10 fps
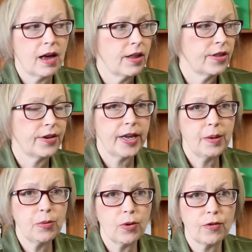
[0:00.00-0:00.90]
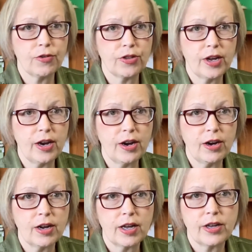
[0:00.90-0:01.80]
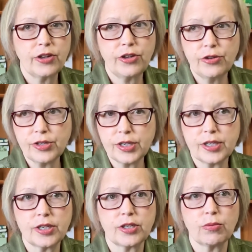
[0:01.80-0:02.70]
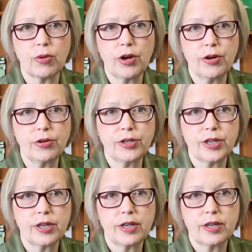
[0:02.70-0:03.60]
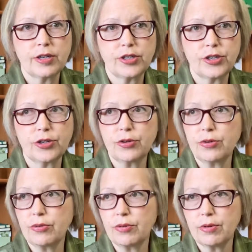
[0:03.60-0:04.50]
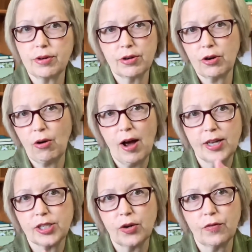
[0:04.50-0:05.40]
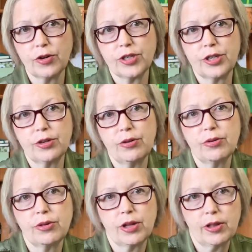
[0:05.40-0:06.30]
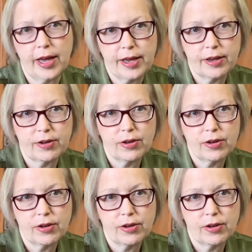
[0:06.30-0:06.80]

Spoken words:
the neighbor over there uses this road to cross over to the lake,